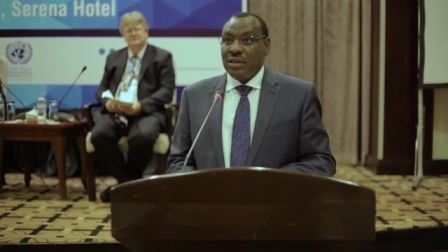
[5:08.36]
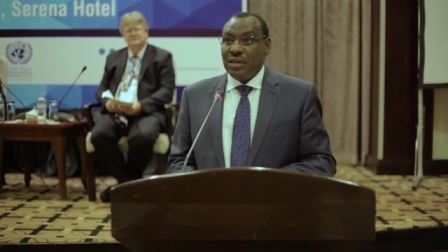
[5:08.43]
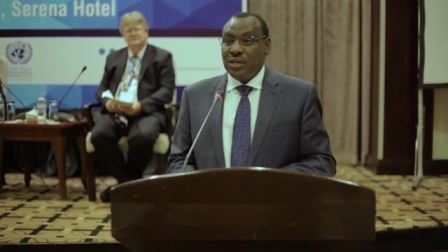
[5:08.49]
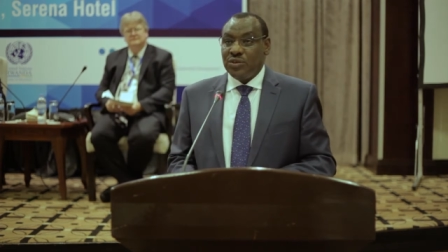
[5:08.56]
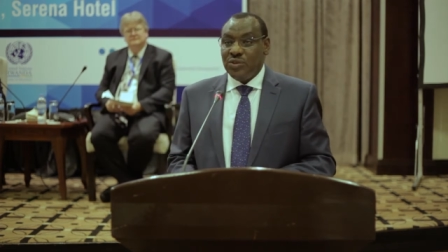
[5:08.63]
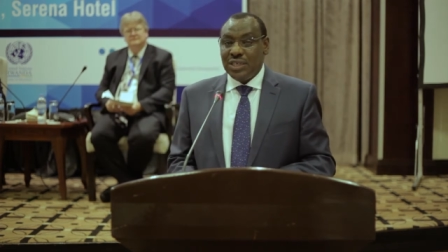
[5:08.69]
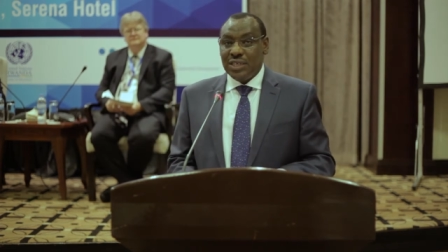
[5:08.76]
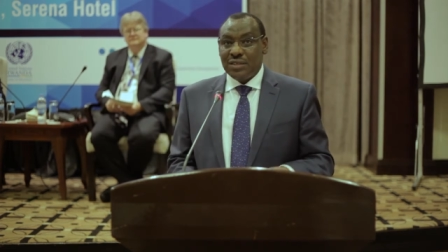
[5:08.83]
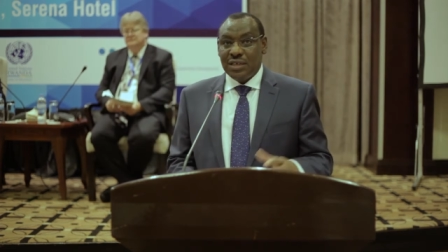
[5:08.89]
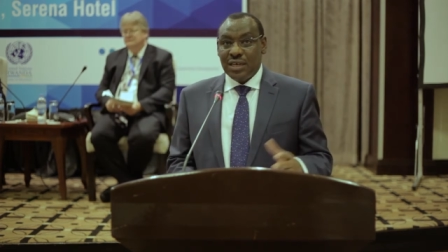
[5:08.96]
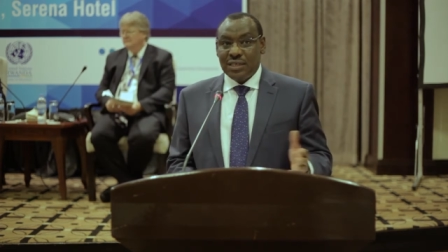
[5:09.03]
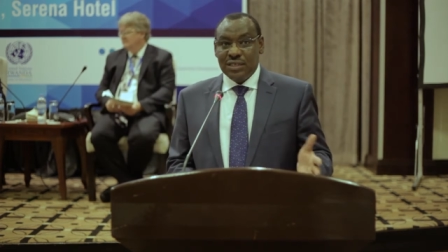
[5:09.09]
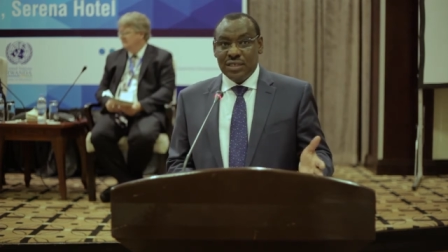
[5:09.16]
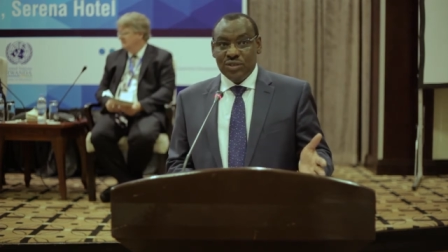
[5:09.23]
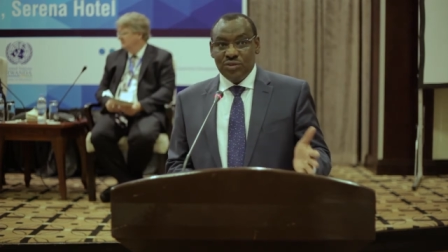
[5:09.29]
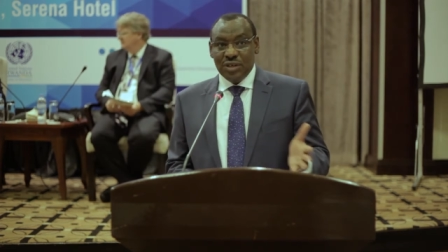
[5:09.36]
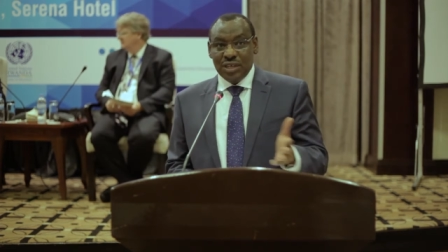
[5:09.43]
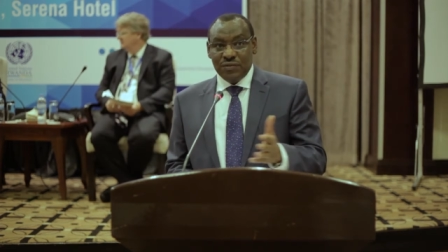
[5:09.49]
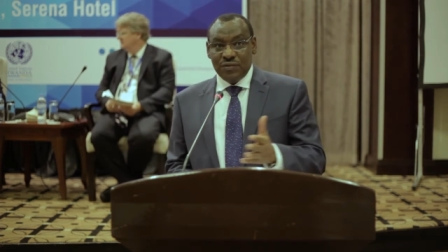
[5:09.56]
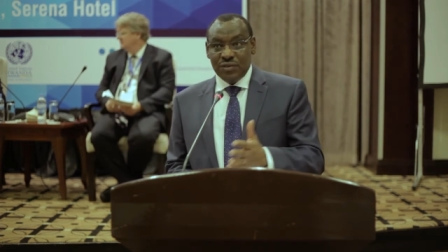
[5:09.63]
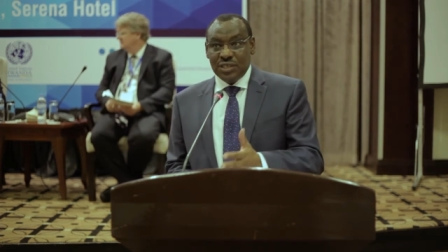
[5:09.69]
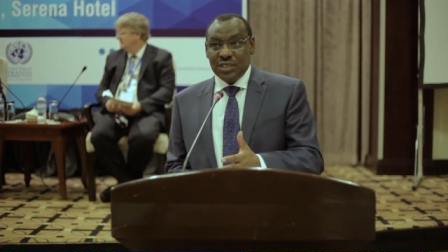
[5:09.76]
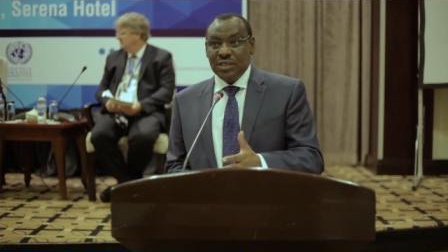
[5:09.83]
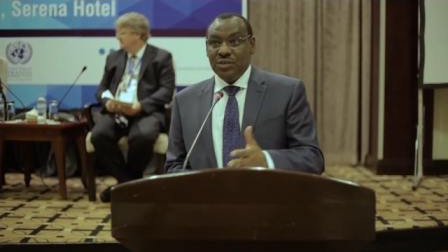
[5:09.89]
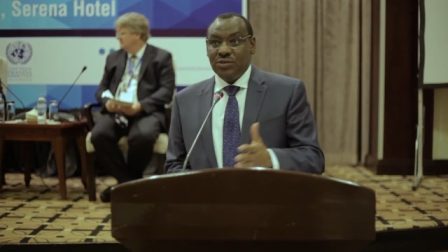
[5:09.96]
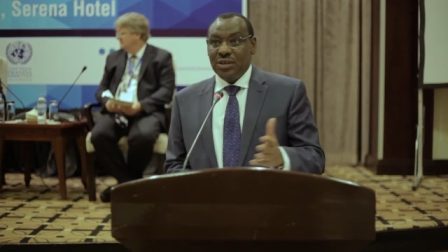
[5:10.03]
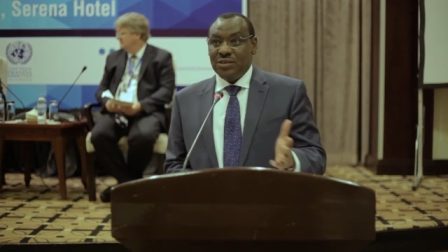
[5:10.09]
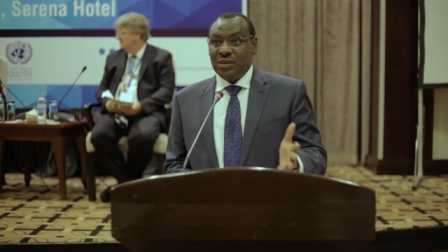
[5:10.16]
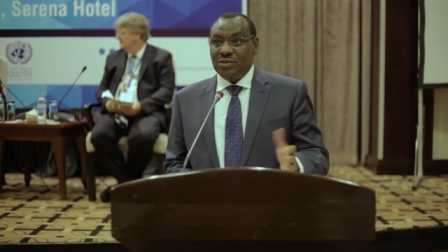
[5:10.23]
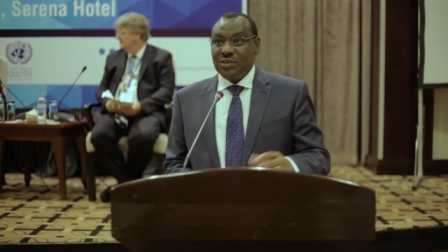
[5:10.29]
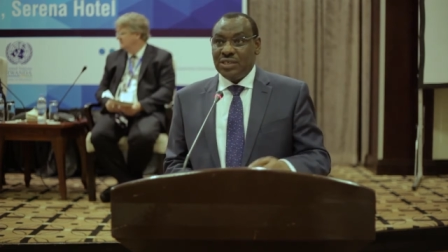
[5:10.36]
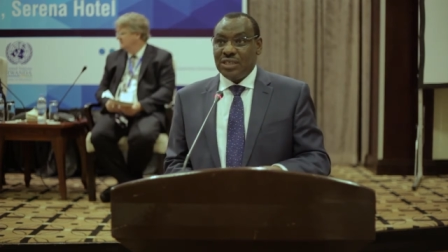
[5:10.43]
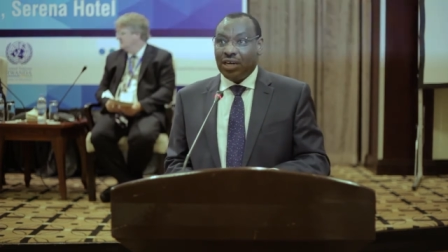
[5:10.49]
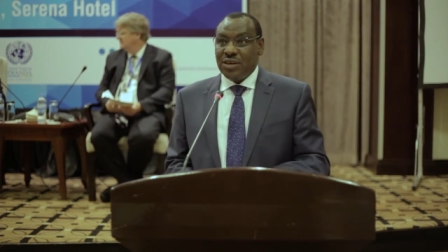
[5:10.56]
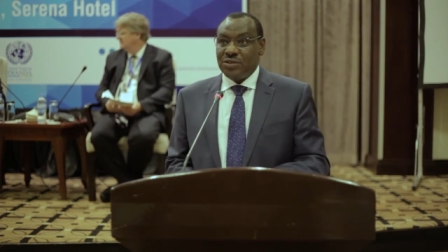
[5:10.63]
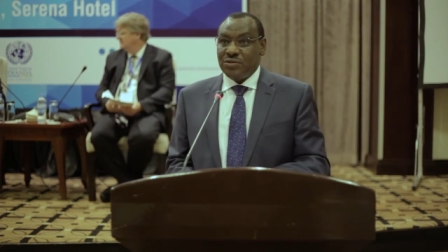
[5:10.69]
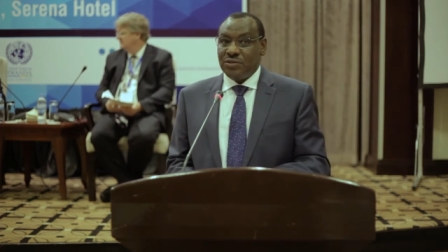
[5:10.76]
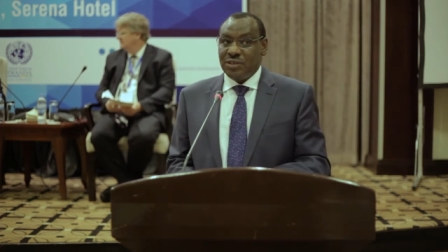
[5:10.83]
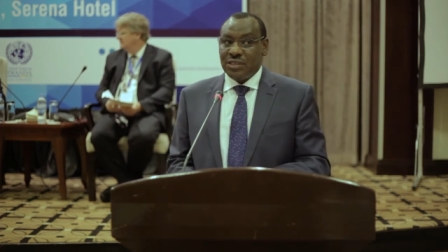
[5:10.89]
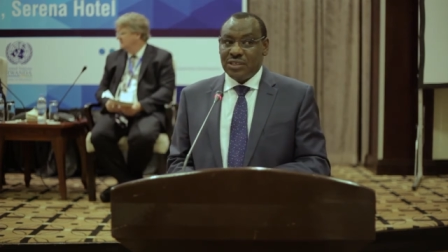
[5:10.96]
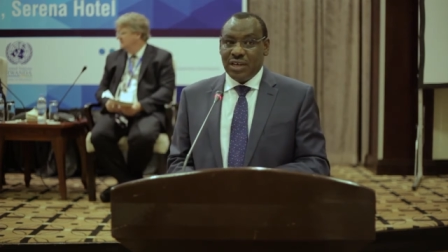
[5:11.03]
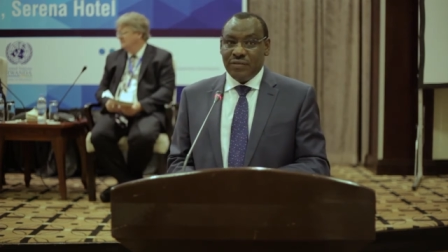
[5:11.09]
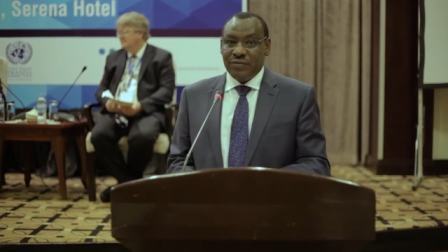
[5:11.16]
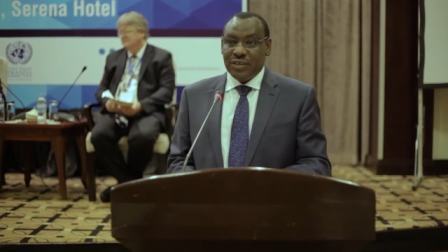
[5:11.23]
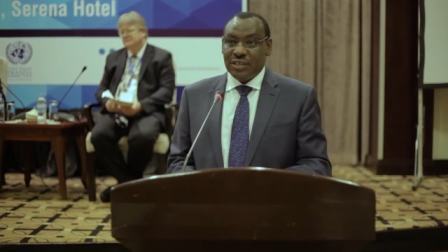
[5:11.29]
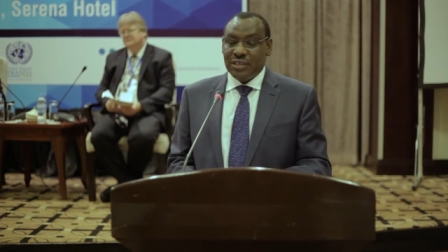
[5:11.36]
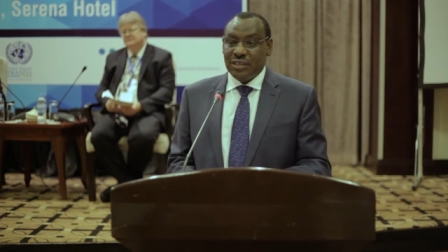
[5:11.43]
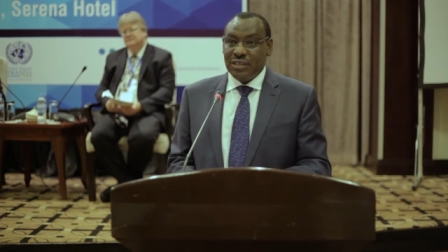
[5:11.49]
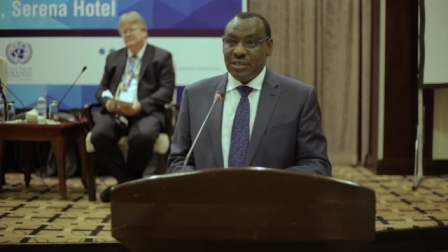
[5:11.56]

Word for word: in 2013, 2014, when we were doing the household survey,